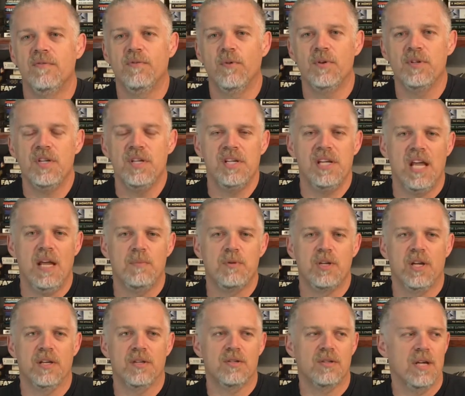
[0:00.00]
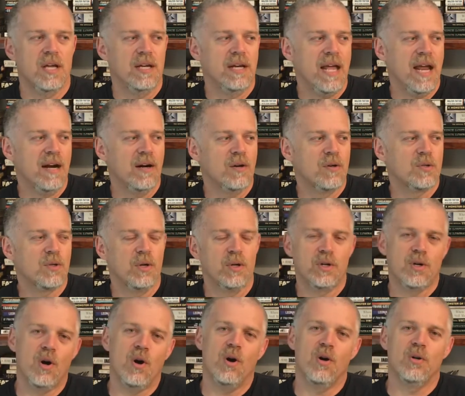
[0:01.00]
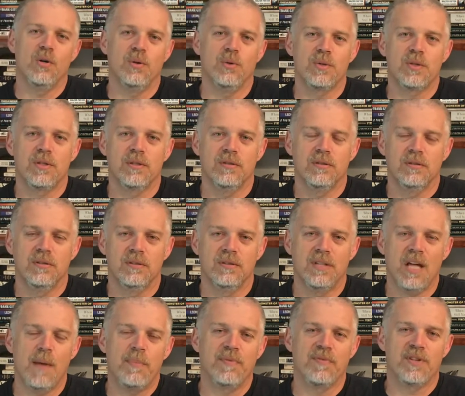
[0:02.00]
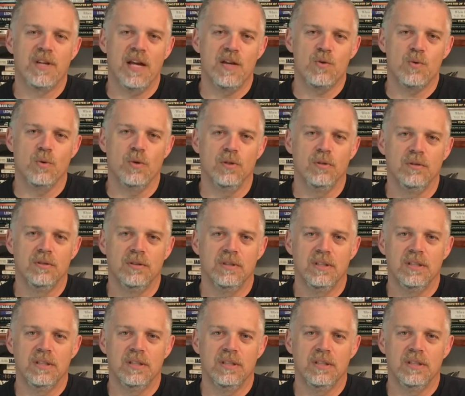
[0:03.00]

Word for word: 14 games against an Arizona Cardinals type of schedule,